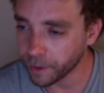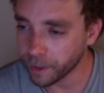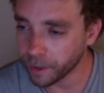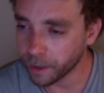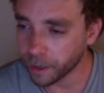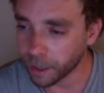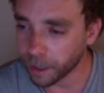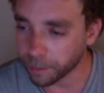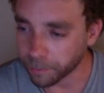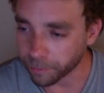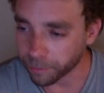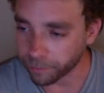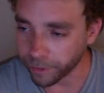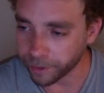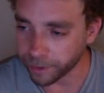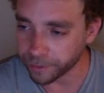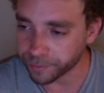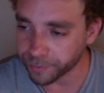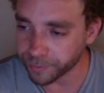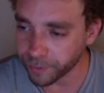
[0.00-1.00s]

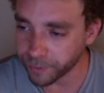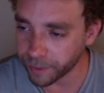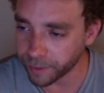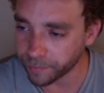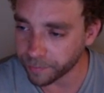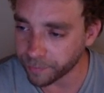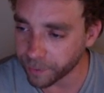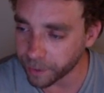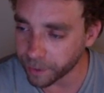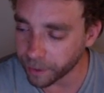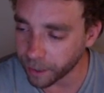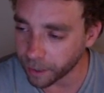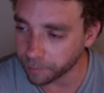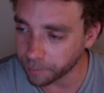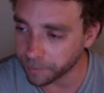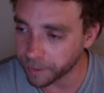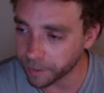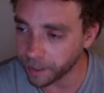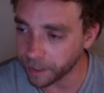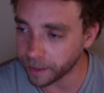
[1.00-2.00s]
Raiders for life.
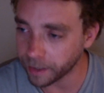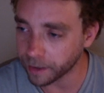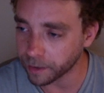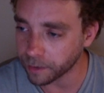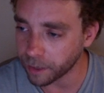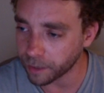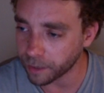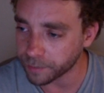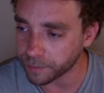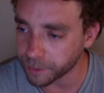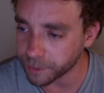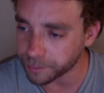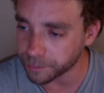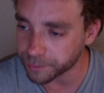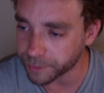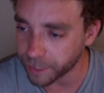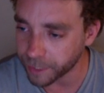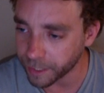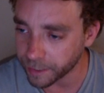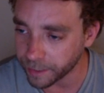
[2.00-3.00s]
I'm getting a lot of
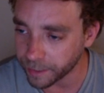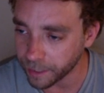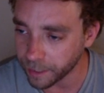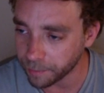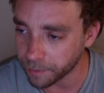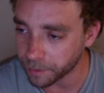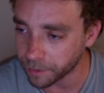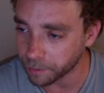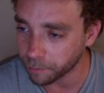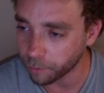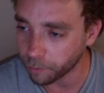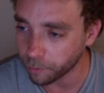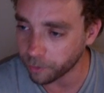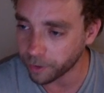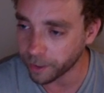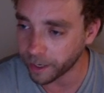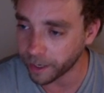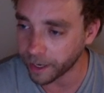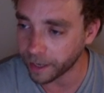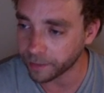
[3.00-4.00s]
subs today. Damn, in the
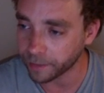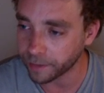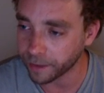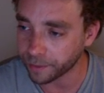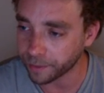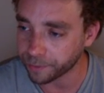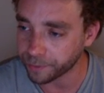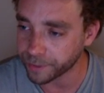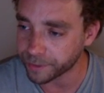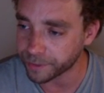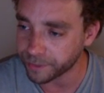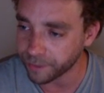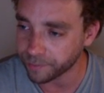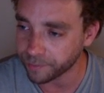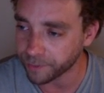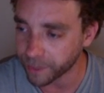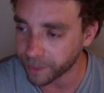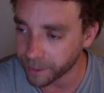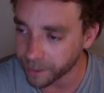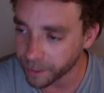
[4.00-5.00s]
morning I had like
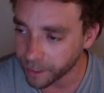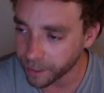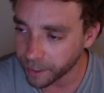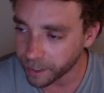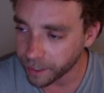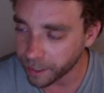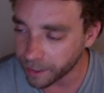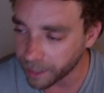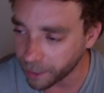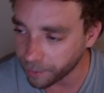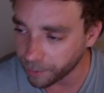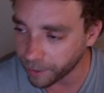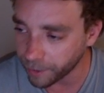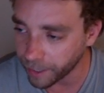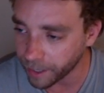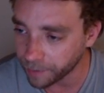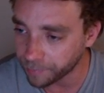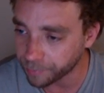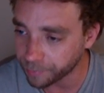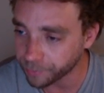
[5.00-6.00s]
370, and now I
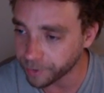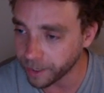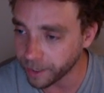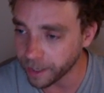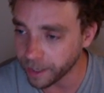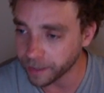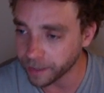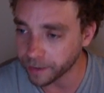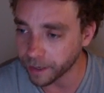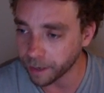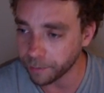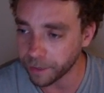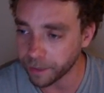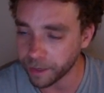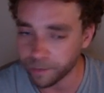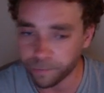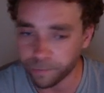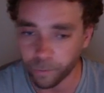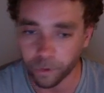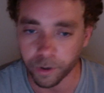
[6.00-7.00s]
have 380. I'm gonna
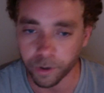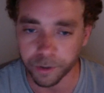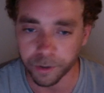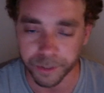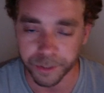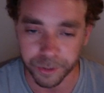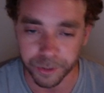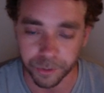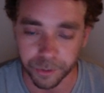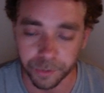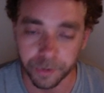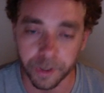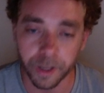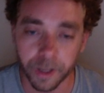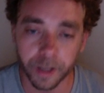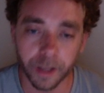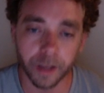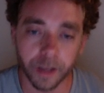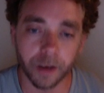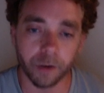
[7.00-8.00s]
hit 400 soon.
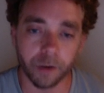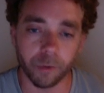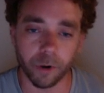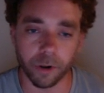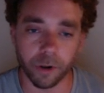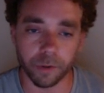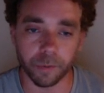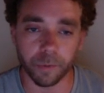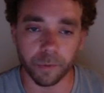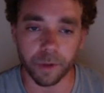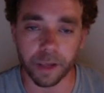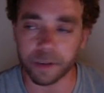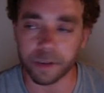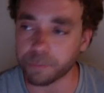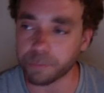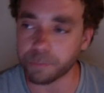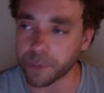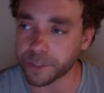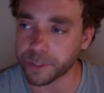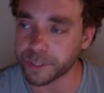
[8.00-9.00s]
Well,
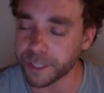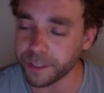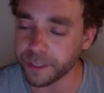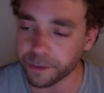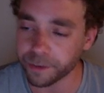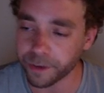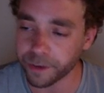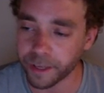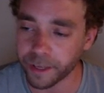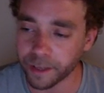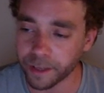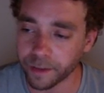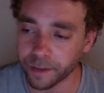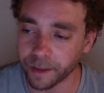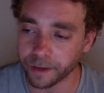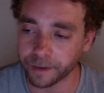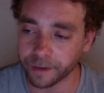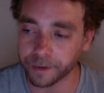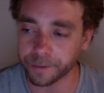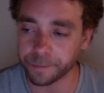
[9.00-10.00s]
it's much easier to get
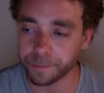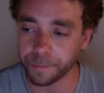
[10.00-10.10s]
like...